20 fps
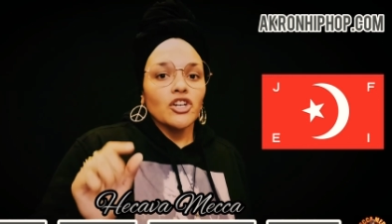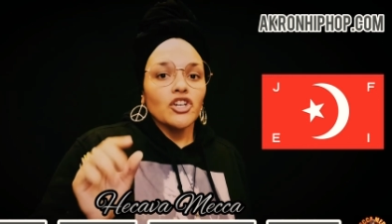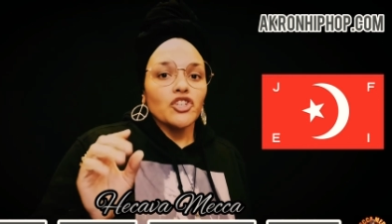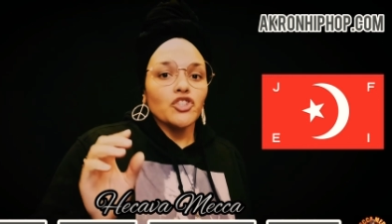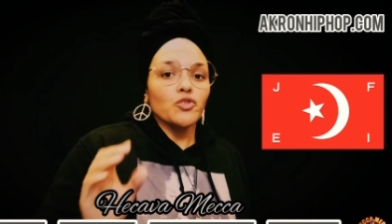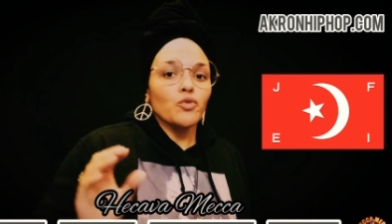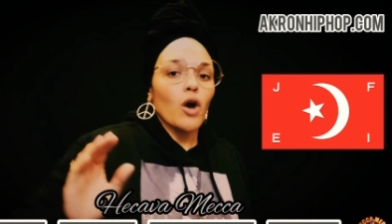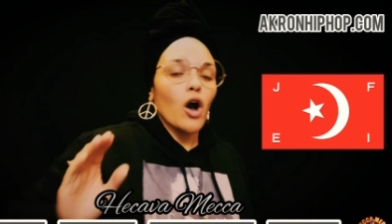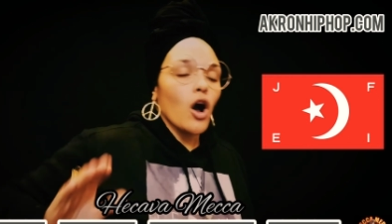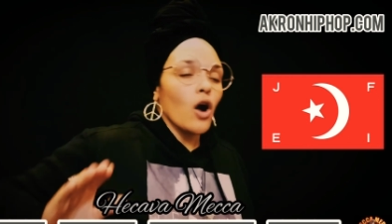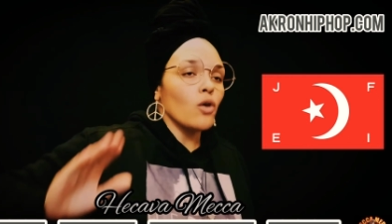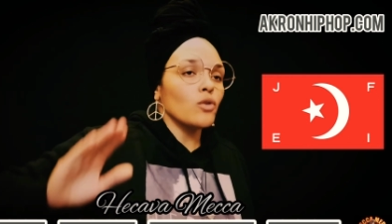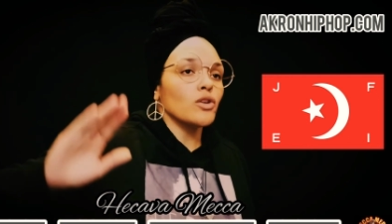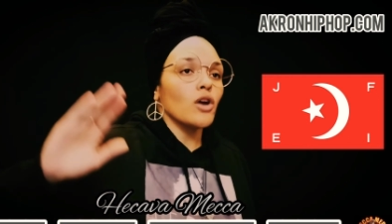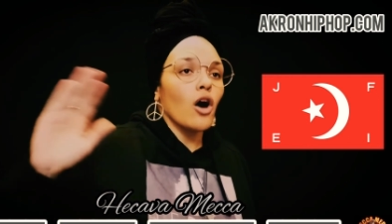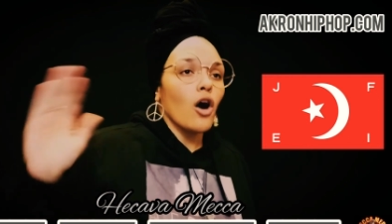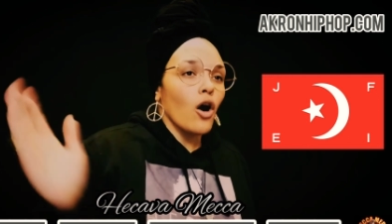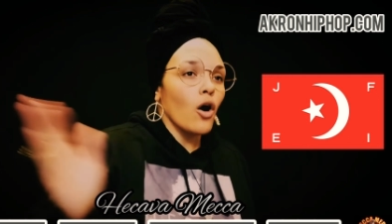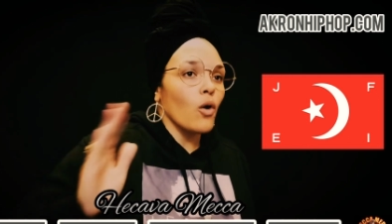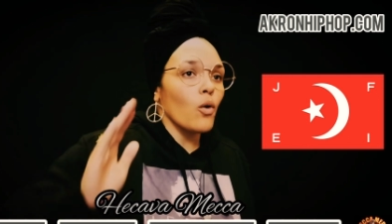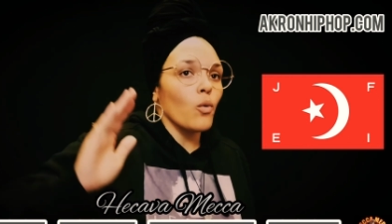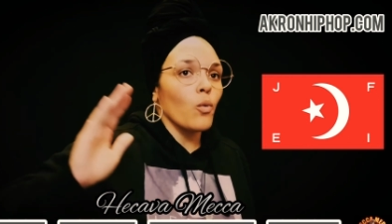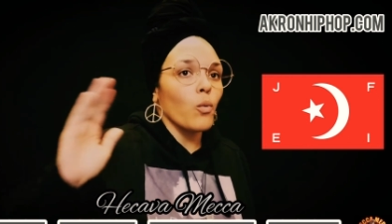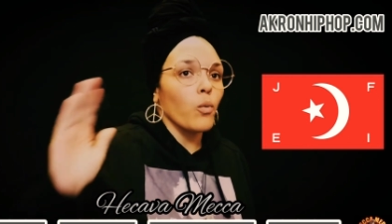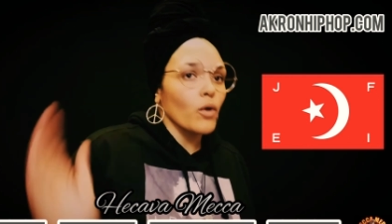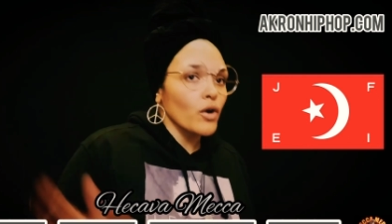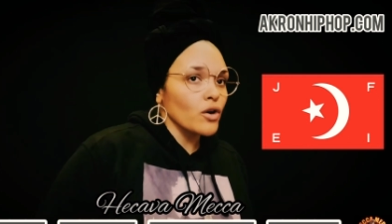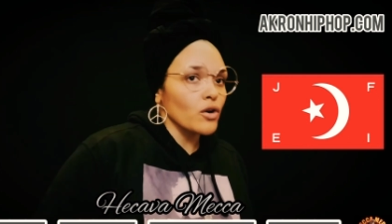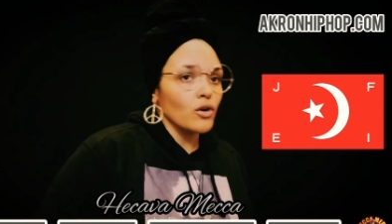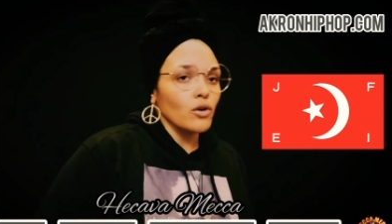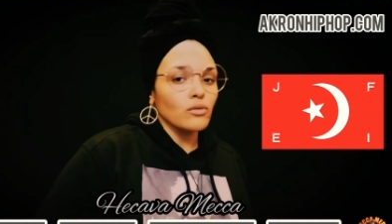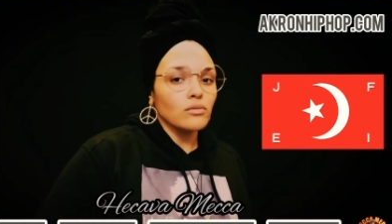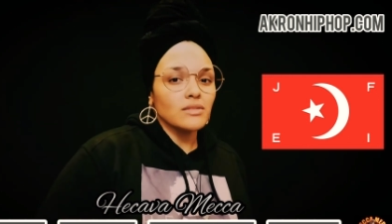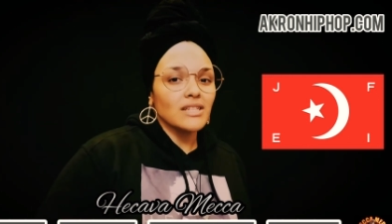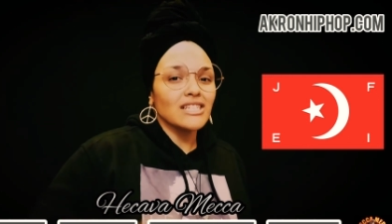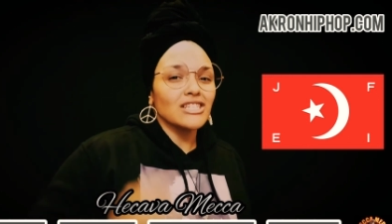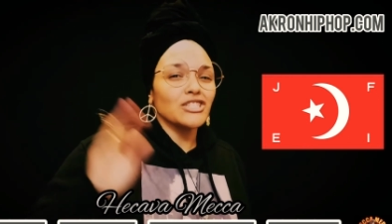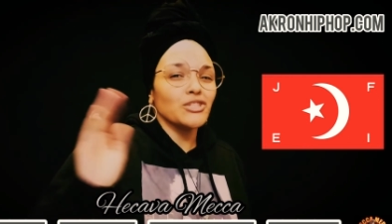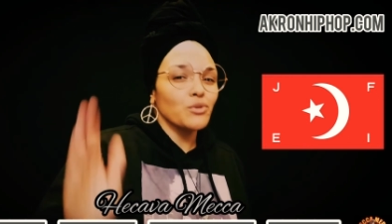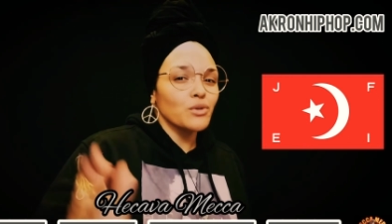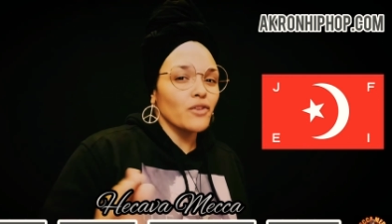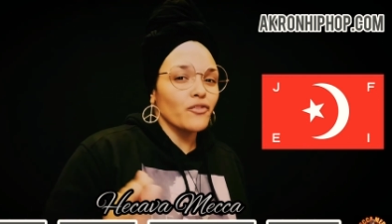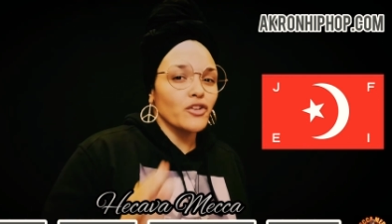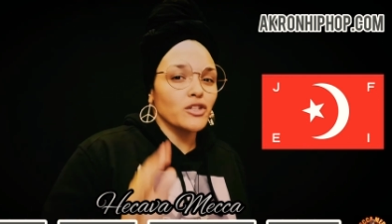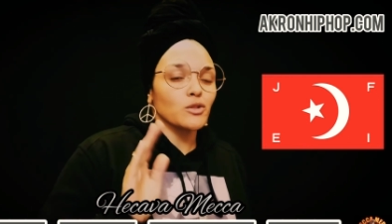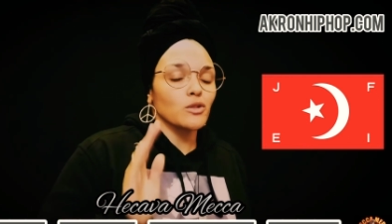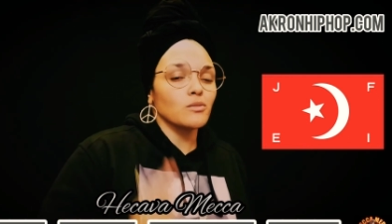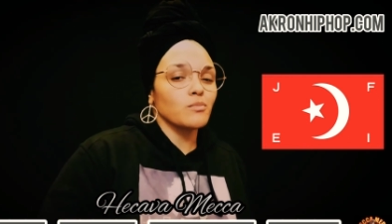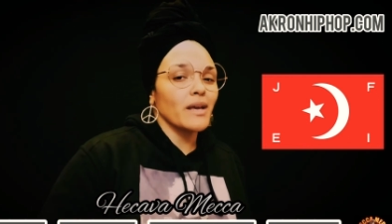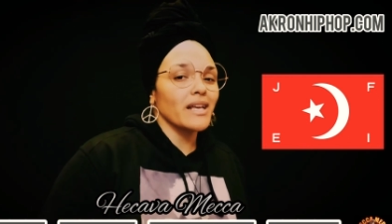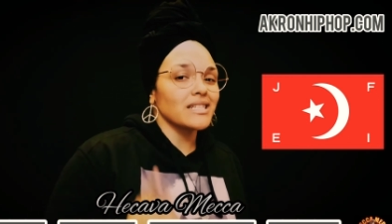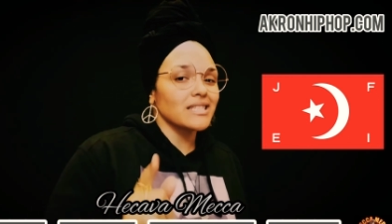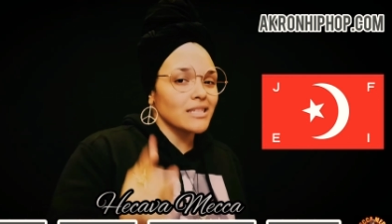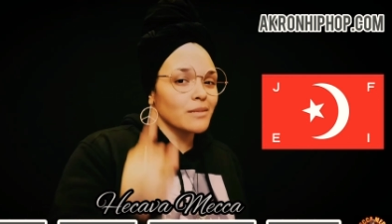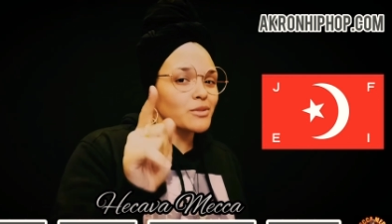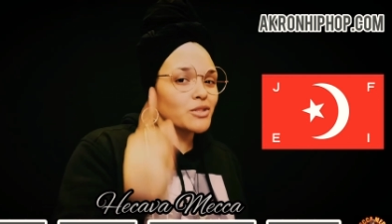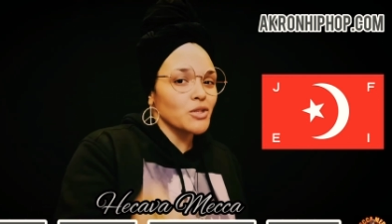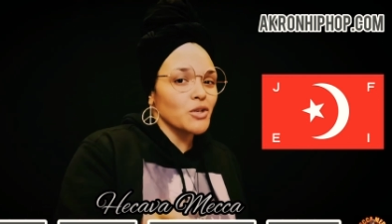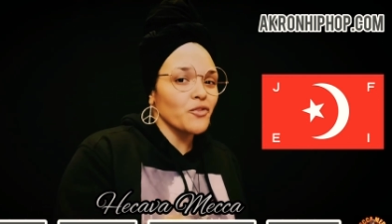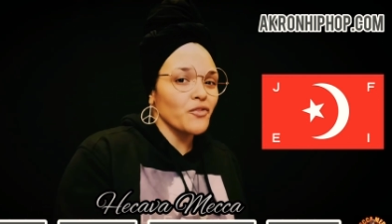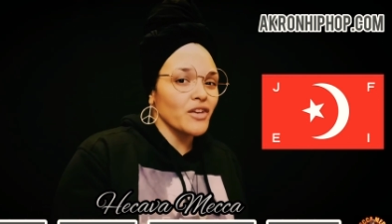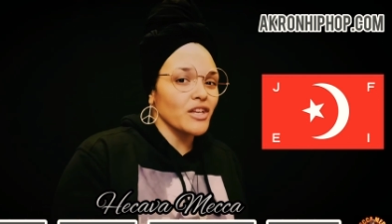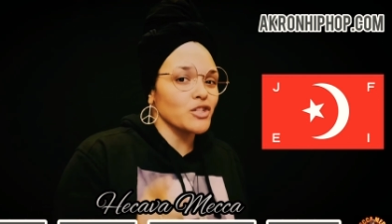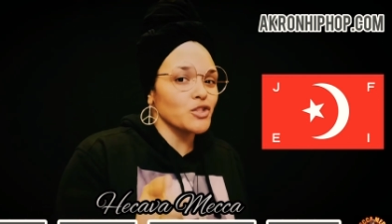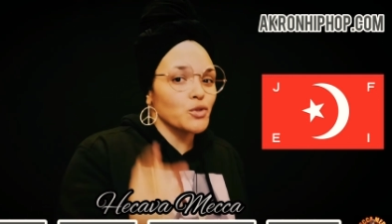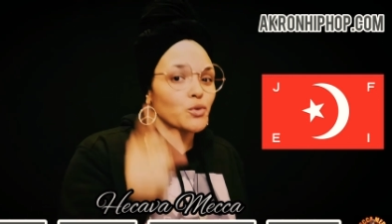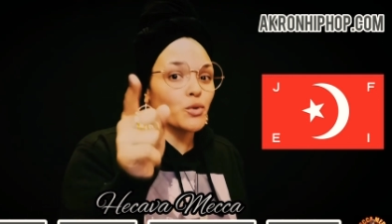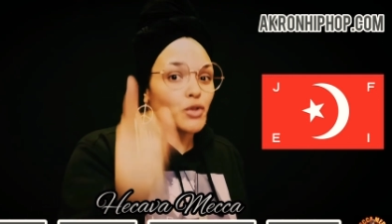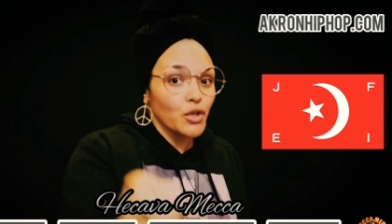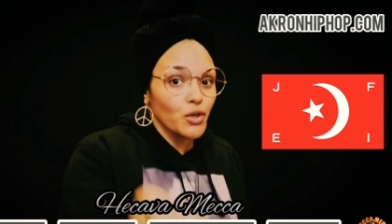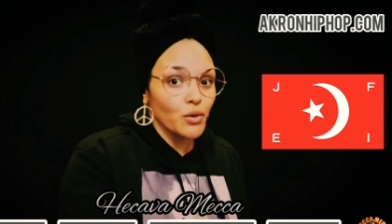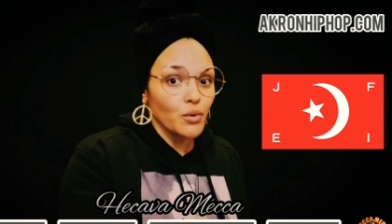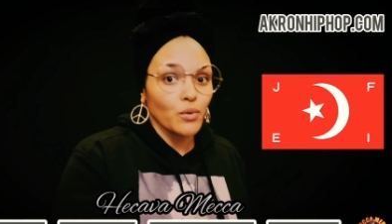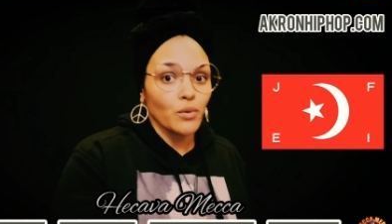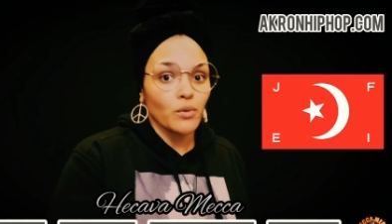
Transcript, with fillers: You own the whole world. This universe was made subservient to you.